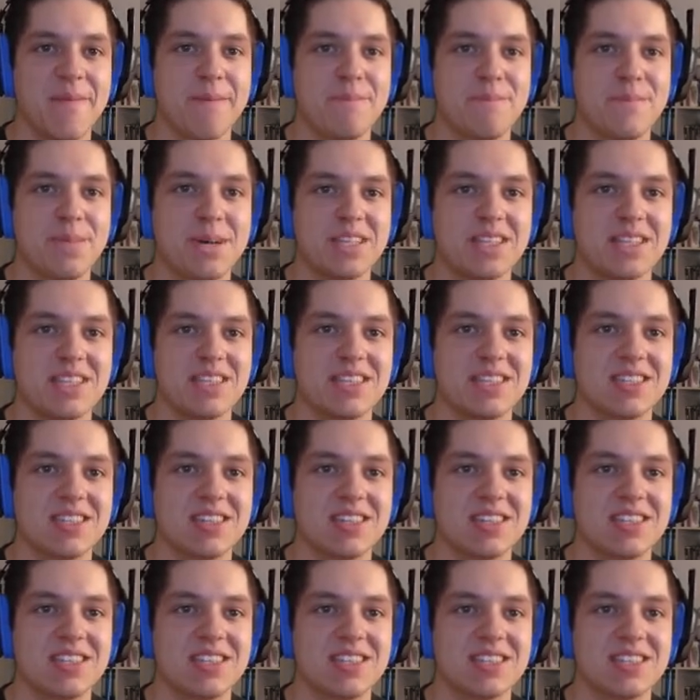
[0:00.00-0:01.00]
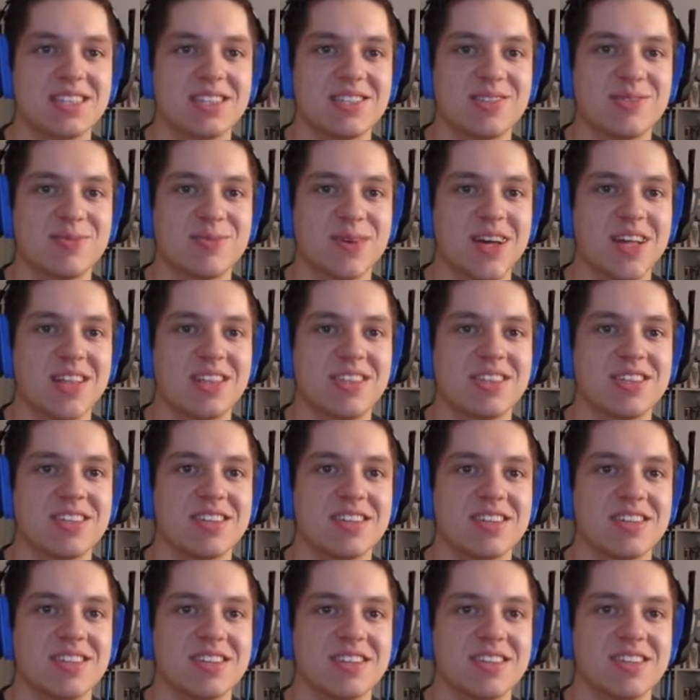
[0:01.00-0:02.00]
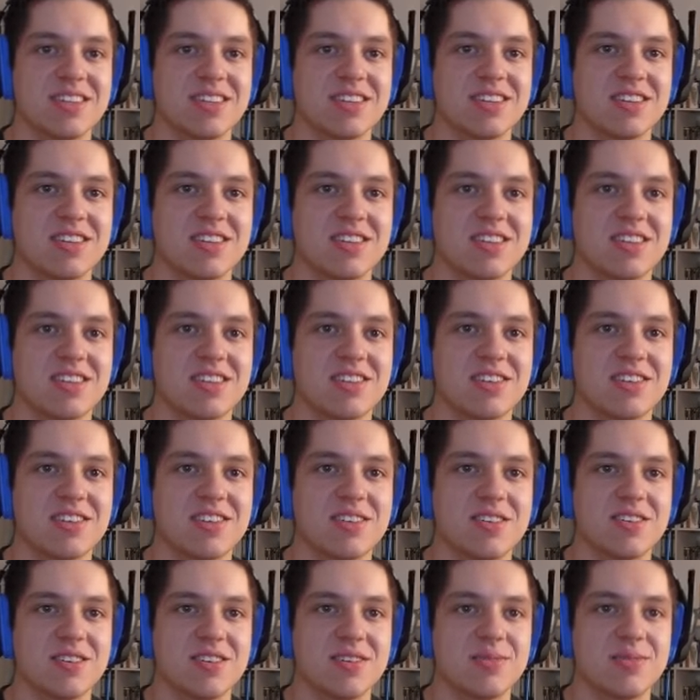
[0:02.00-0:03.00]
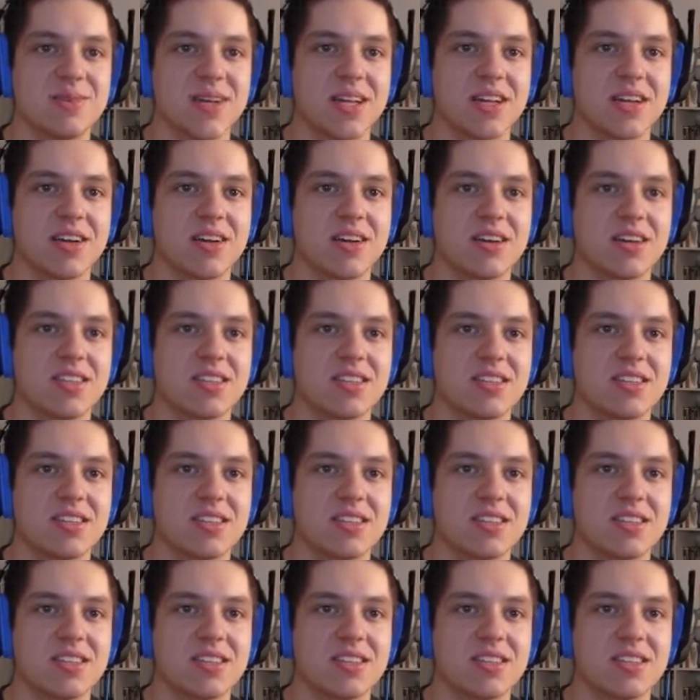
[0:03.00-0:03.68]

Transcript: but Stitzen twat. Oh my god.